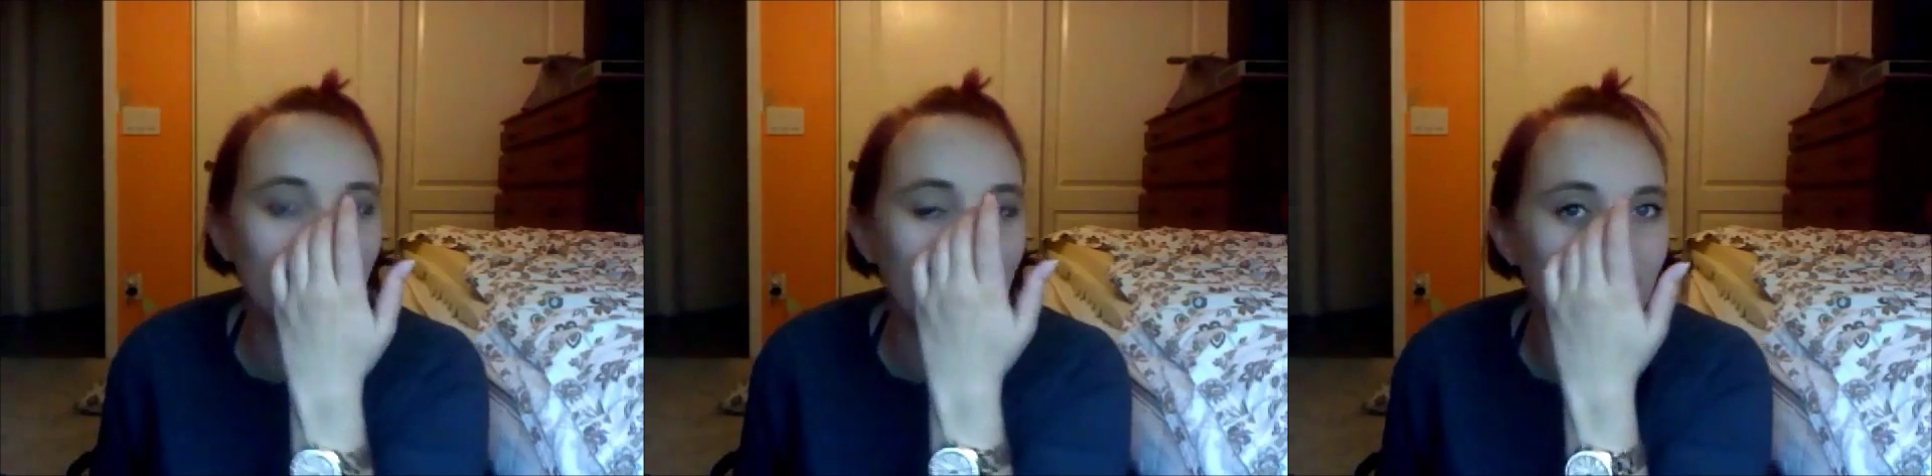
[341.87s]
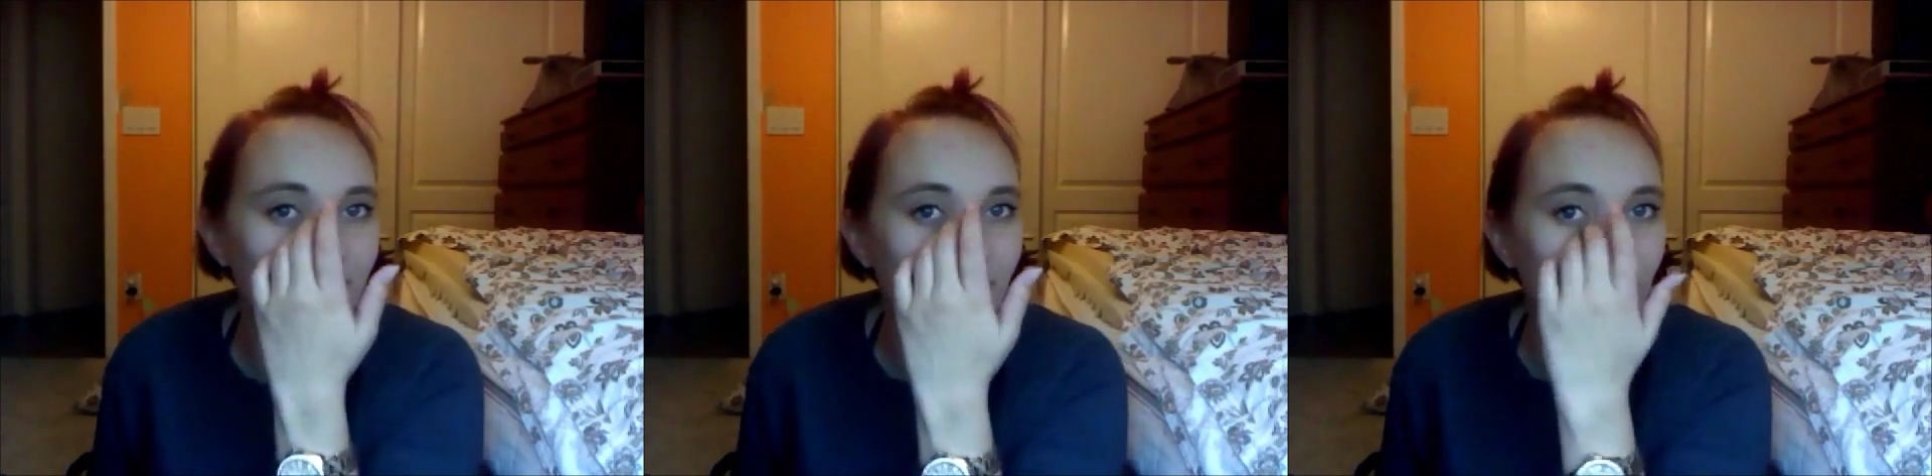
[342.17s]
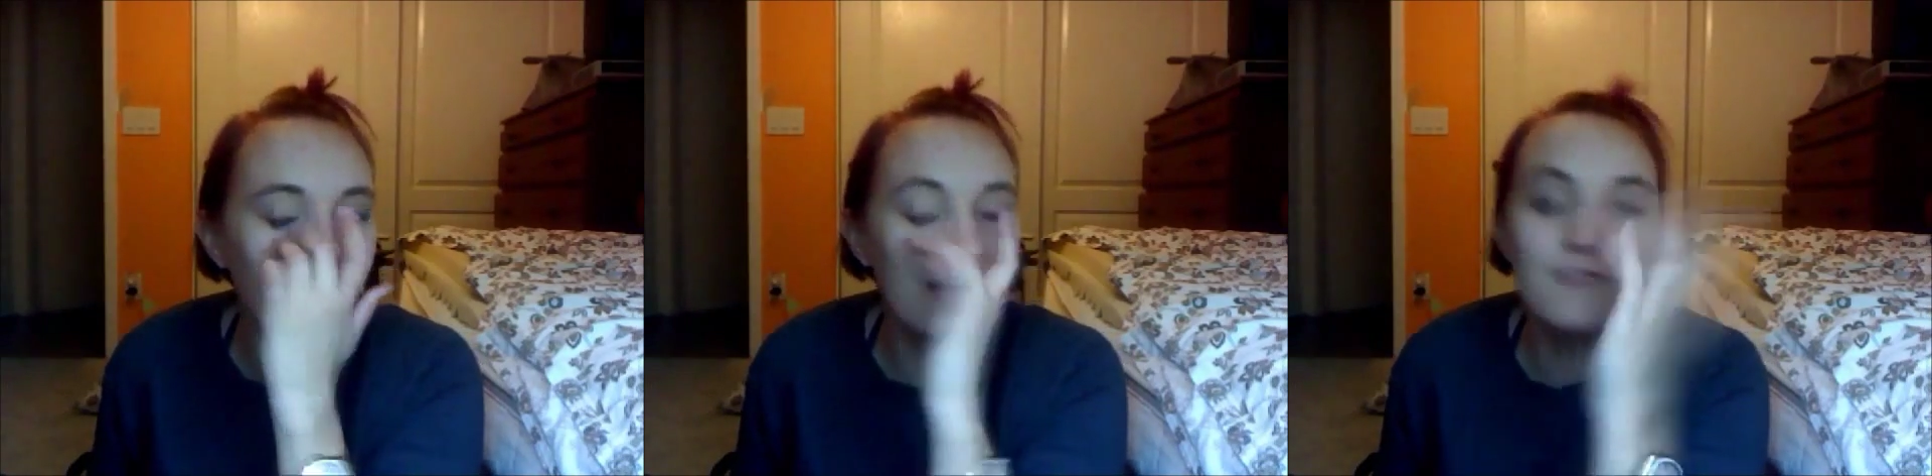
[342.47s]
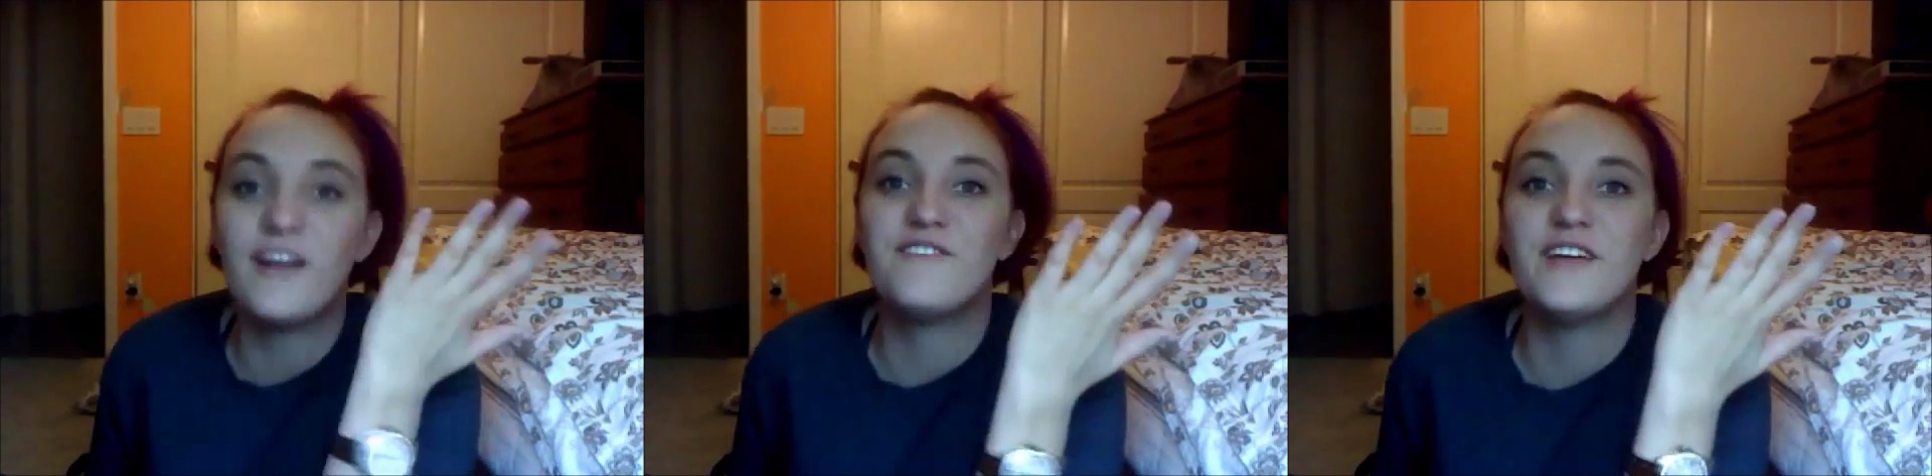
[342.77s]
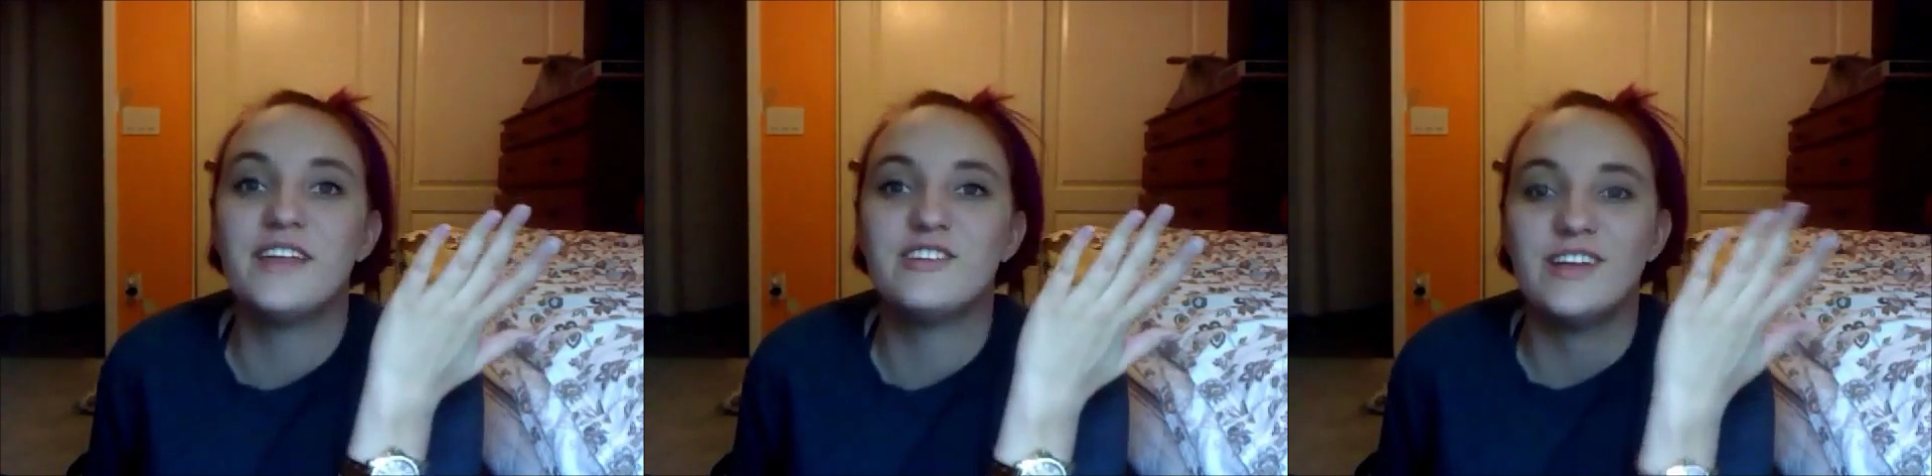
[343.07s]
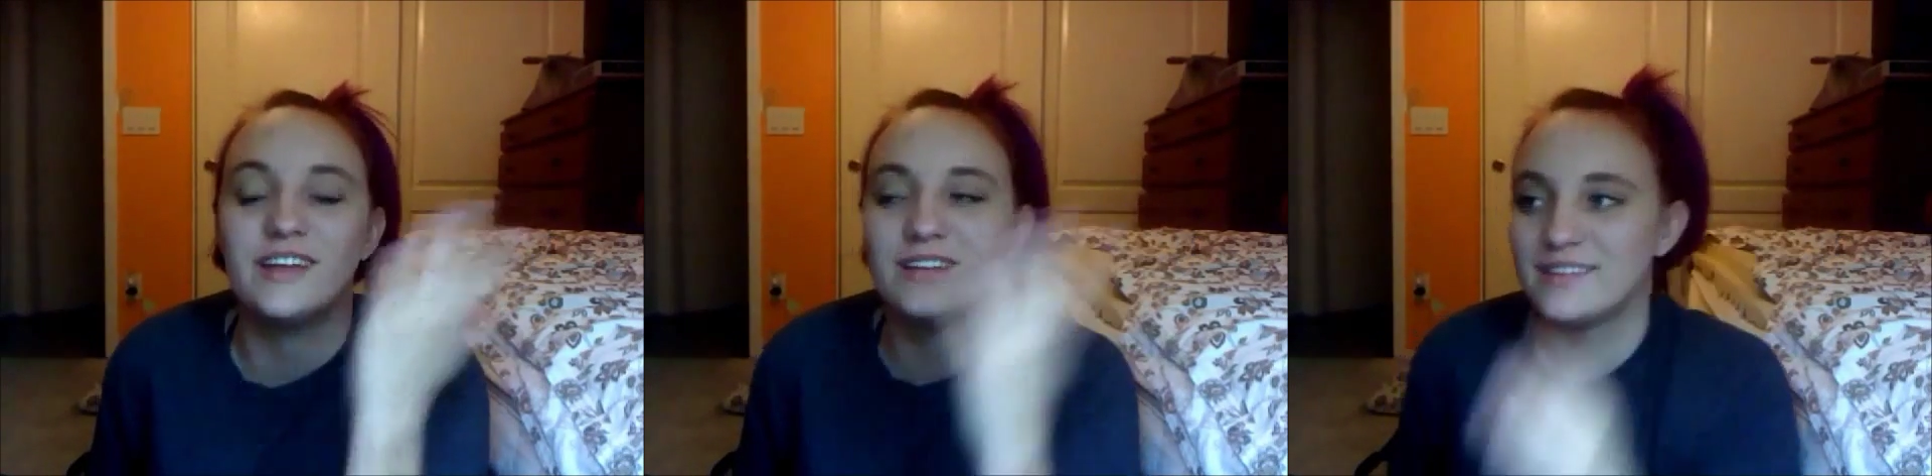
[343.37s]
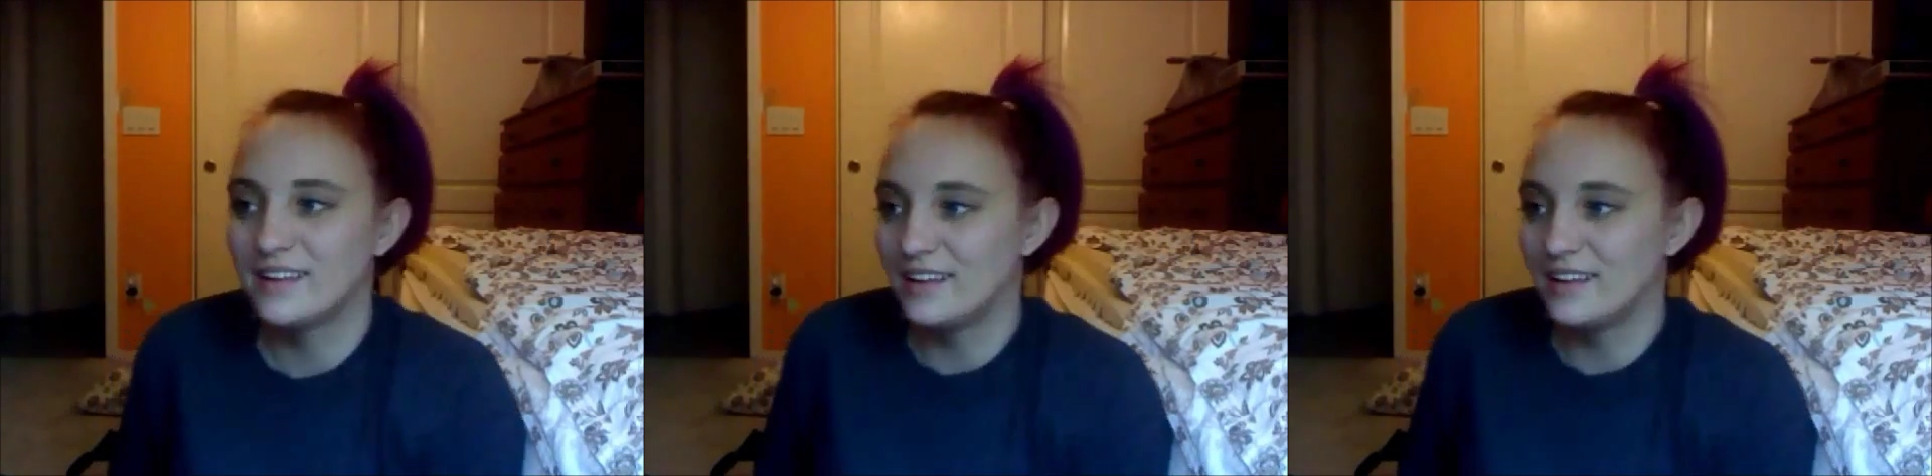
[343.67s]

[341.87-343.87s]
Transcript: Letting Go, if I finish it, is